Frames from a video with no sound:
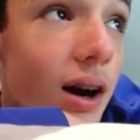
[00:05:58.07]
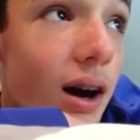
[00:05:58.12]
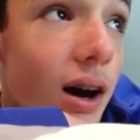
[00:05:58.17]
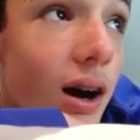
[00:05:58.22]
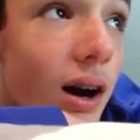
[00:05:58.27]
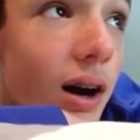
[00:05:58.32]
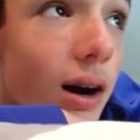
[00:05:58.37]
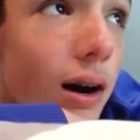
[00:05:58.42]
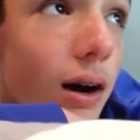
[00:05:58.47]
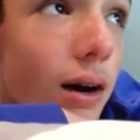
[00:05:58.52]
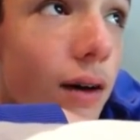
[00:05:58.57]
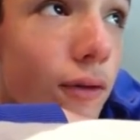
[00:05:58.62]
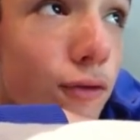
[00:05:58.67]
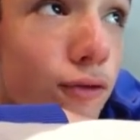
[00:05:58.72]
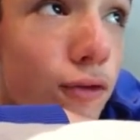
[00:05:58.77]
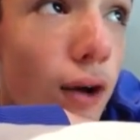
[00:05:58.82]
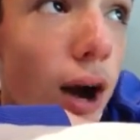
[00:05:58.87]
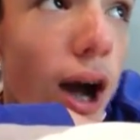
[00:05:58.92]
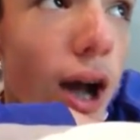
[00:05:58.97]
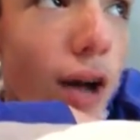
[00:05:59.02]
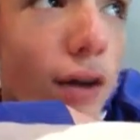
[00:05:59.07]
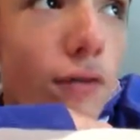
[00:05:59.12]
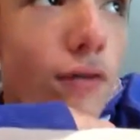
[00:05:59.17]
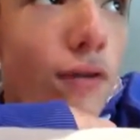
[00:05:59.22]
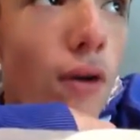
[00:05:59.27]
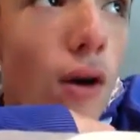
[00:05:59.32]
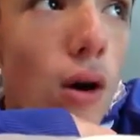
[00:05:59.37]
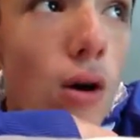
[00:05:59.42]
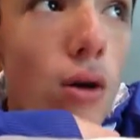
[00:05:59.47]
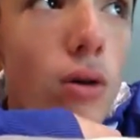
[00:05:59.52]
5
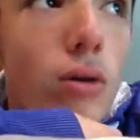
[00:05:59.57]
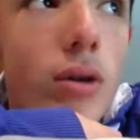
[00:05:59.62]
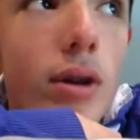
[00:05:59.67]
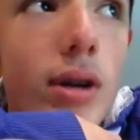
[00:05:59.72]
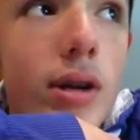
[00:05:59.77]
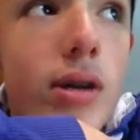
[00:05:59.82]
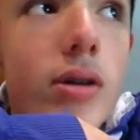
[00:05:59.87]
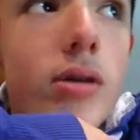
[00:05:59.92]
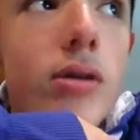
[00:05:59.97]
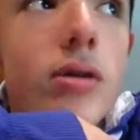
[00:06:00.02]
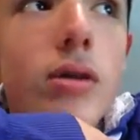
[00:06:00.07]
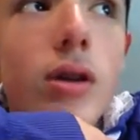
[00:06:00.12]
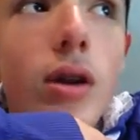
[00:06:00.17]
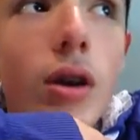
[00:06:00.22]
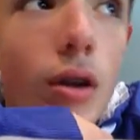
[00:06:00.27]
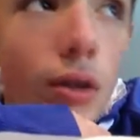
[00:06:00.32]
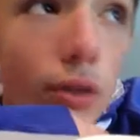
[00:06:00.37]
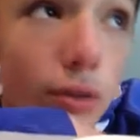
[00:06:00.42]
valkyries,